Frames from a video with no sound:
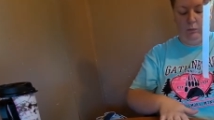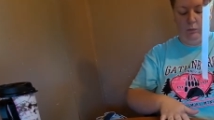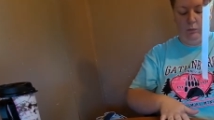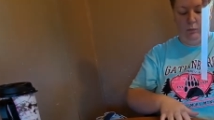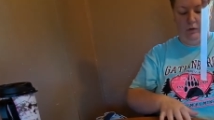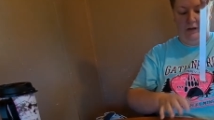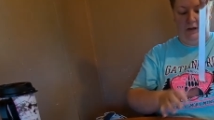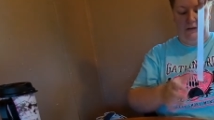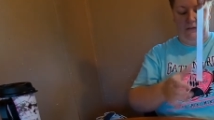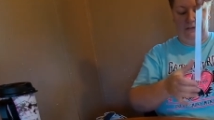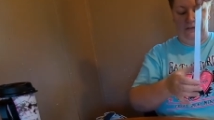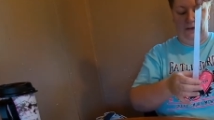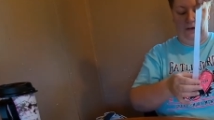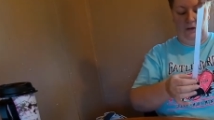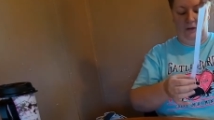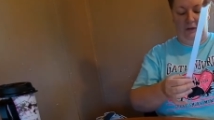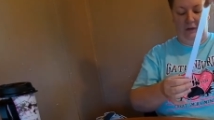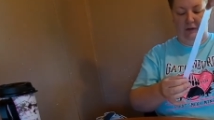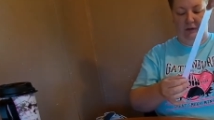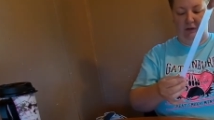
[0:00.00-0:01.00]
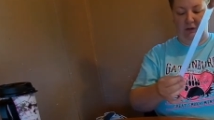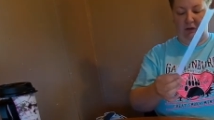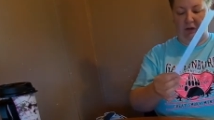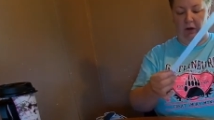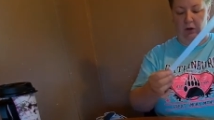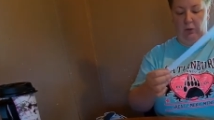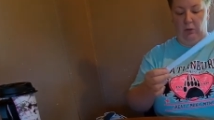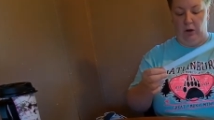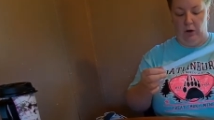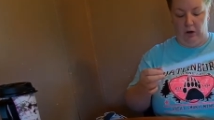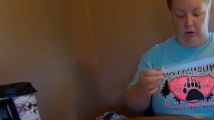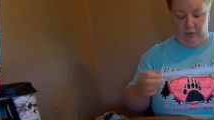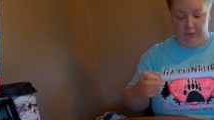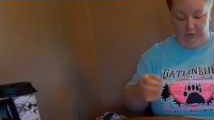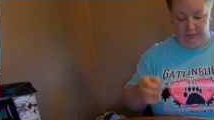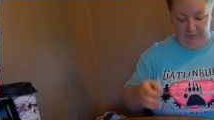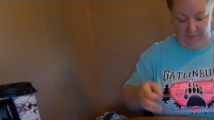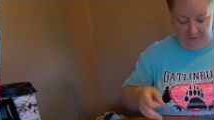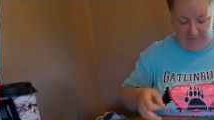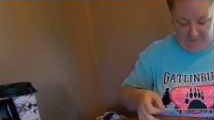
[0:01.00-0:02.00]
when I sell these, you know, all the
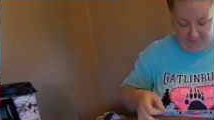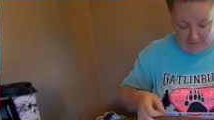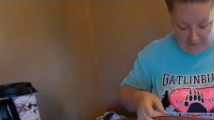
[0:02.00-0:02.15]
stuff I